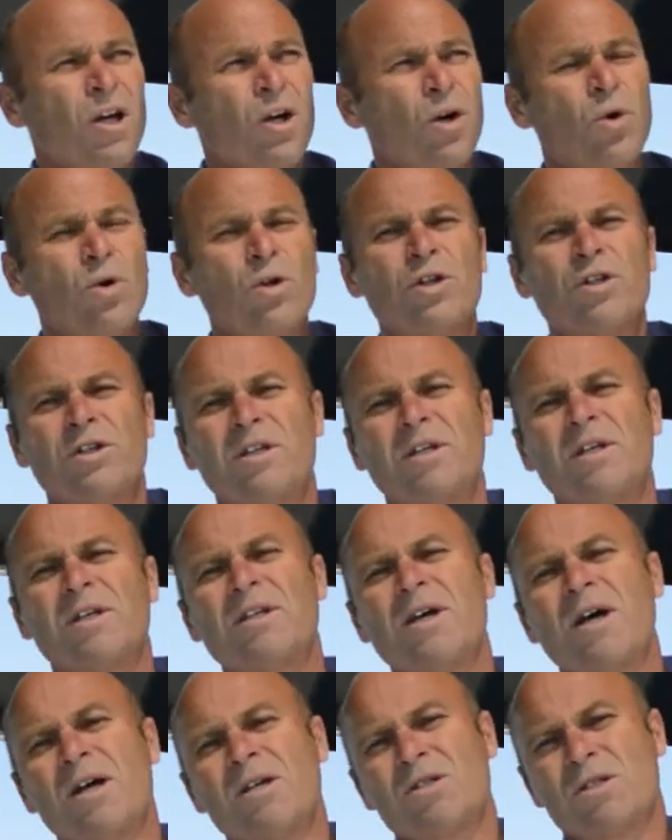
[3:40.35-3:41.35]
All he
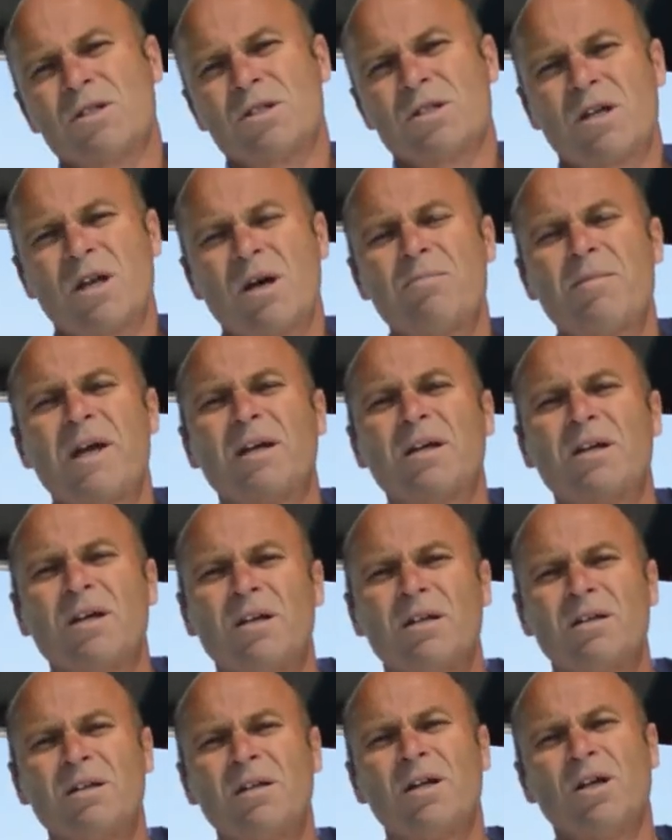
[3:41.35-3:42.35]
does is come back
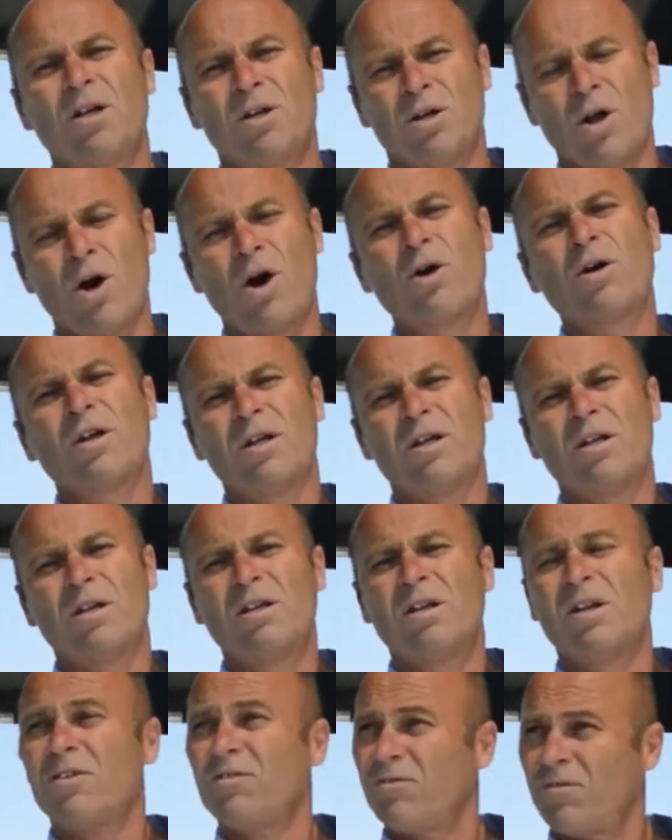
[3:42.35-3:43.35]
in, log
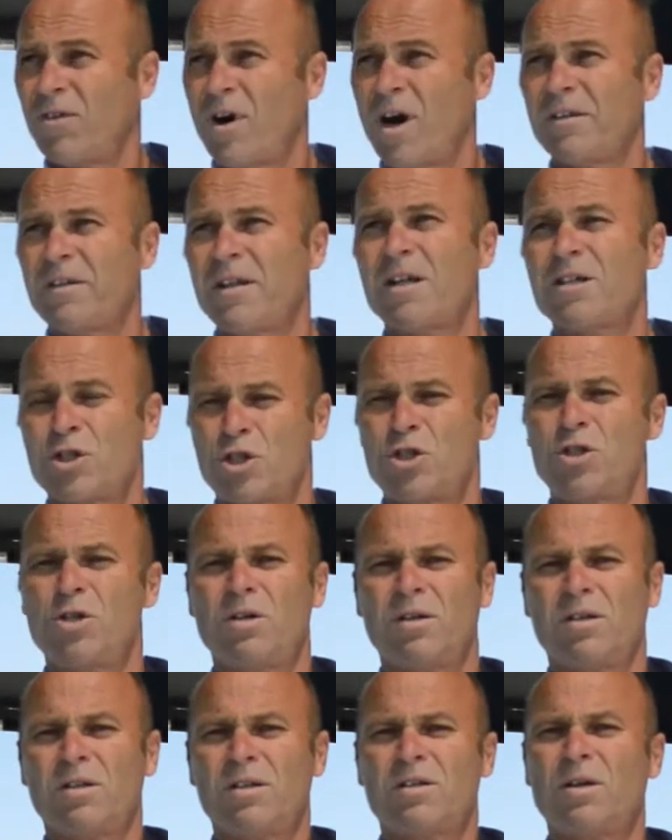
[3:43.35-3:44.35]
in, find that
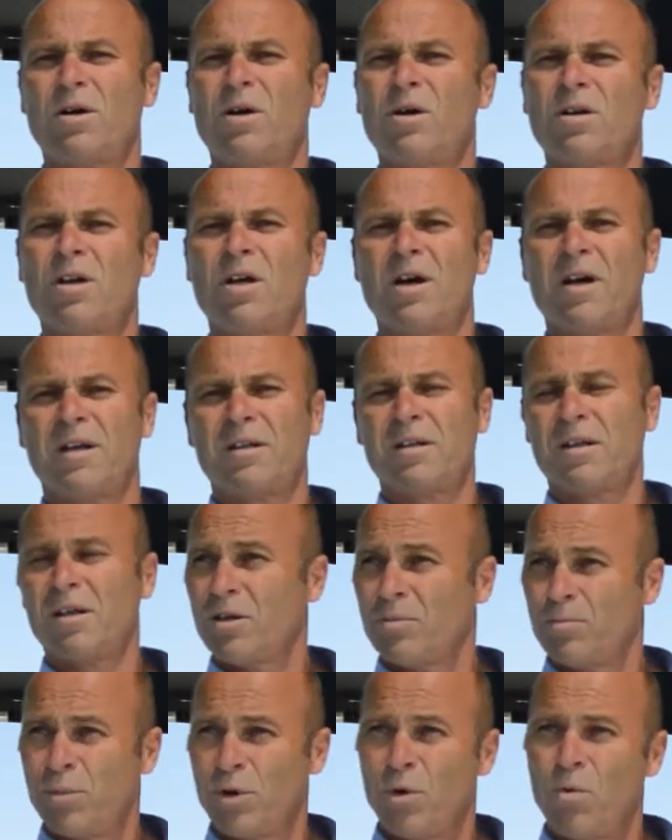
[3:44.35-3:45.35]
student online,
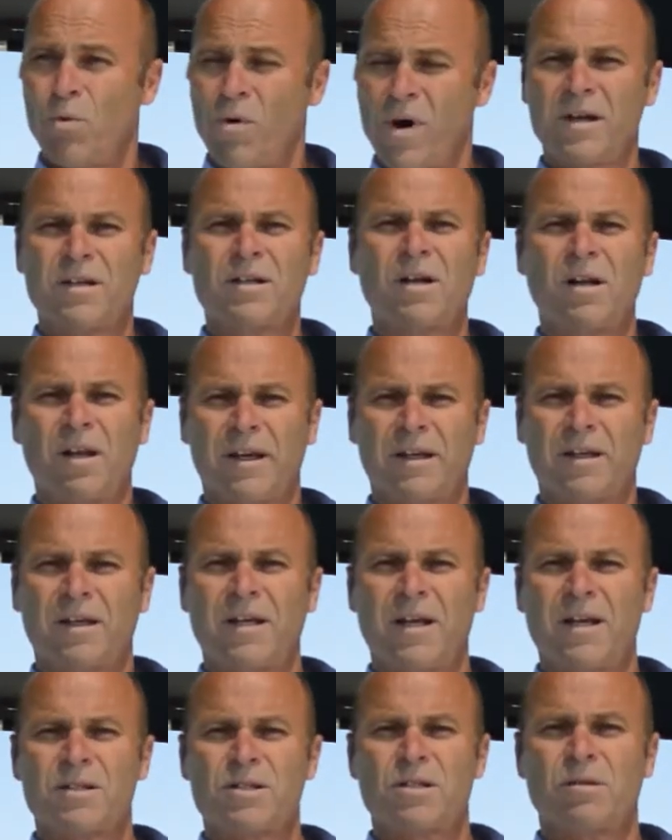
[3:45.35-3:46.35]
put one click
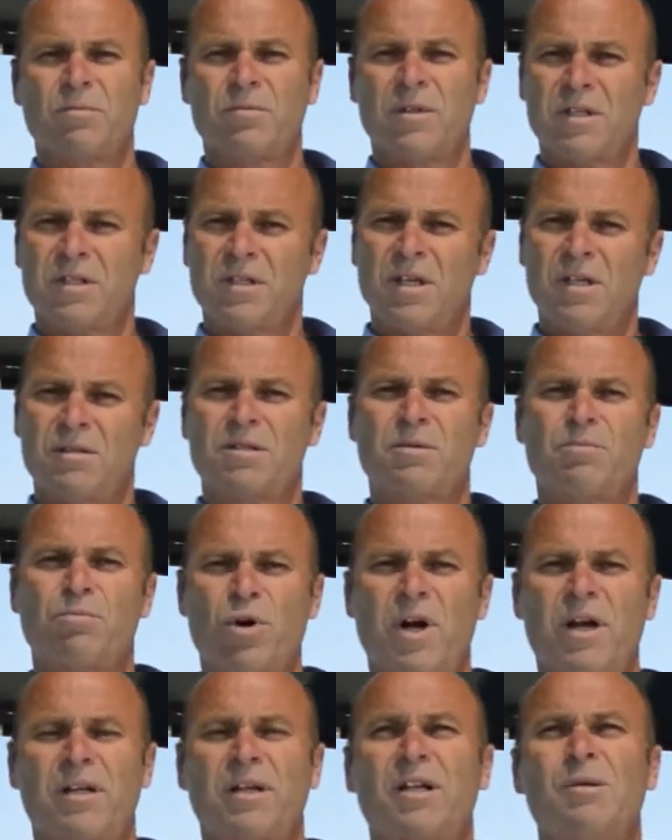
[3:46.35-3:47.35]
against them that deems them
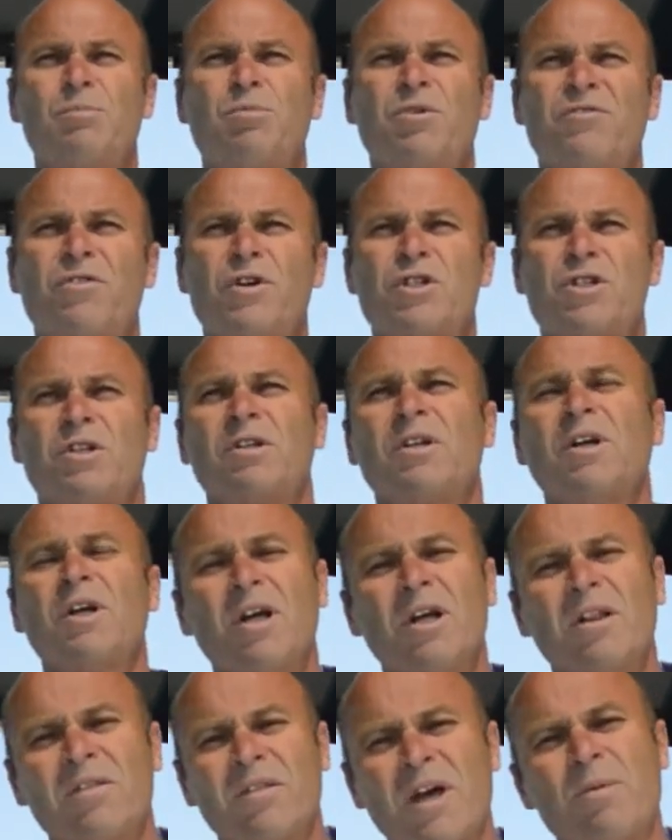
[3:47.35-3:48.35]
practically proficient,
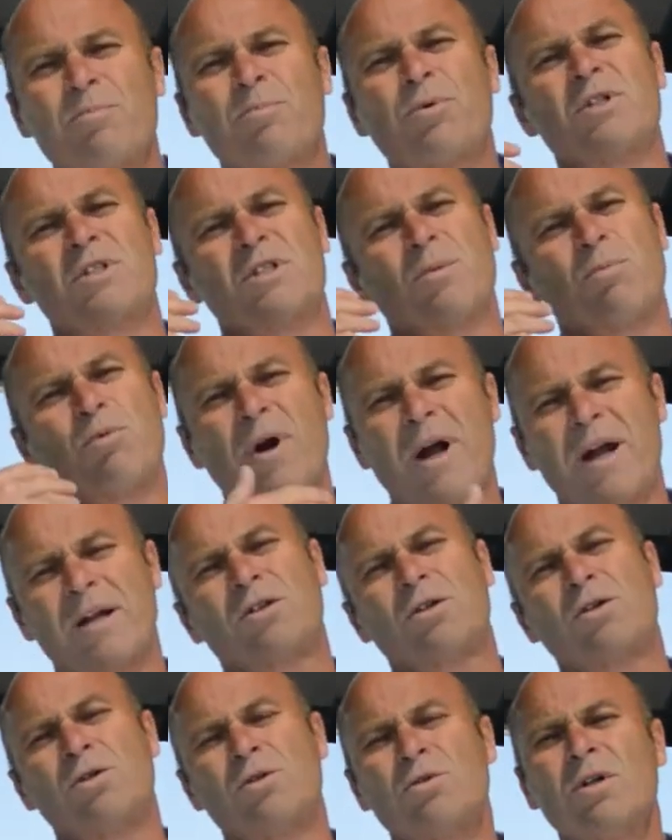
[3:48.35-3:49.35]
and that puts a
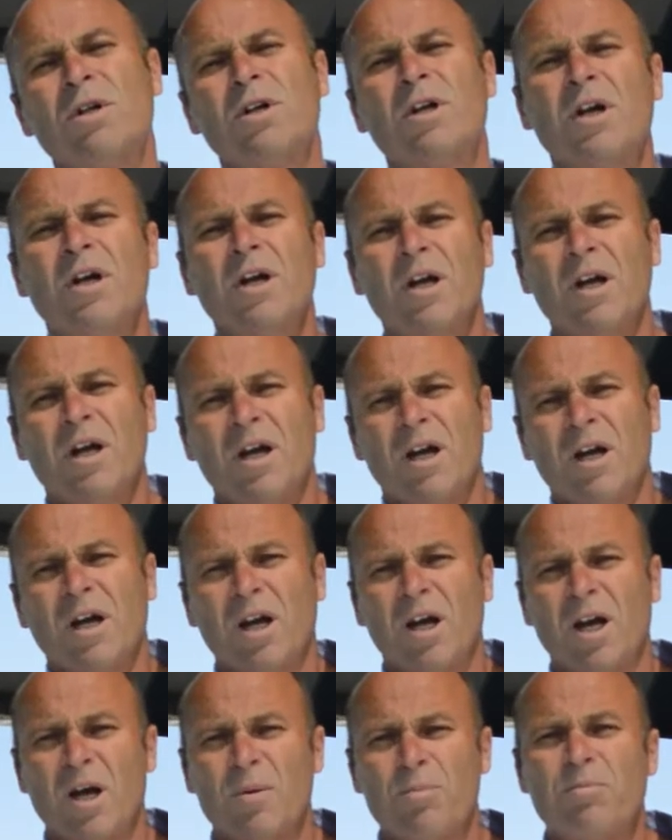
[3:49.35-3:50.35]
practical
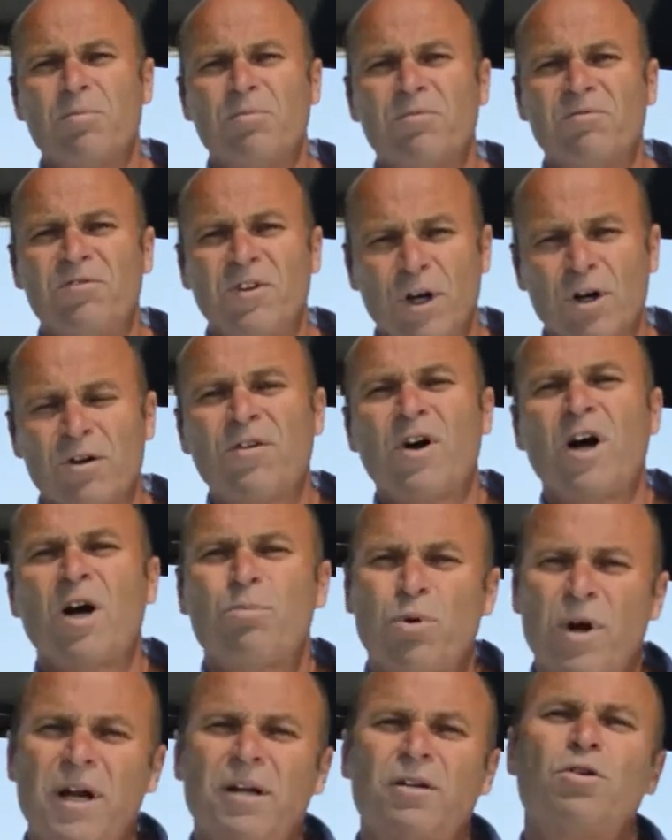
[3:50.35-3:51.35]
verified
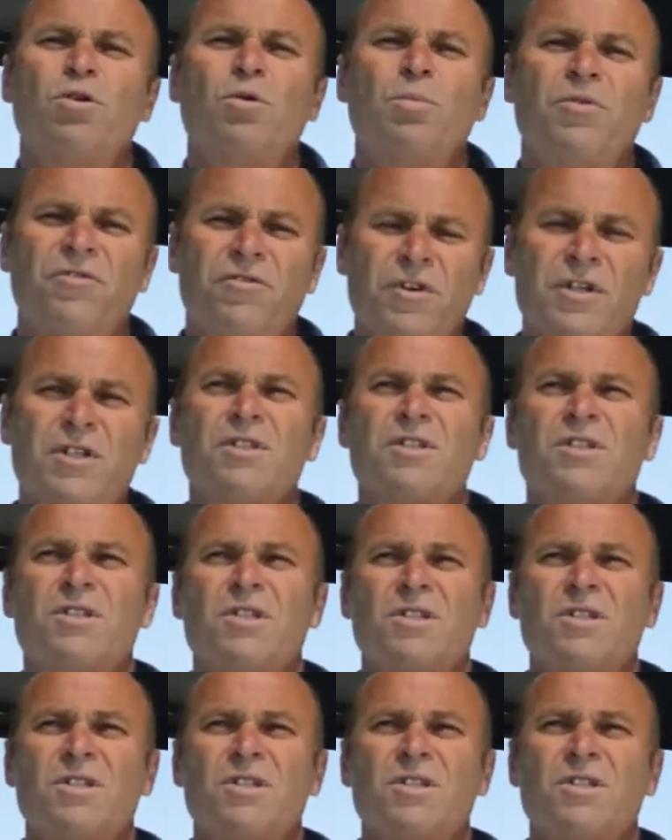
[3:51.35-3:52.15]
practical proficiency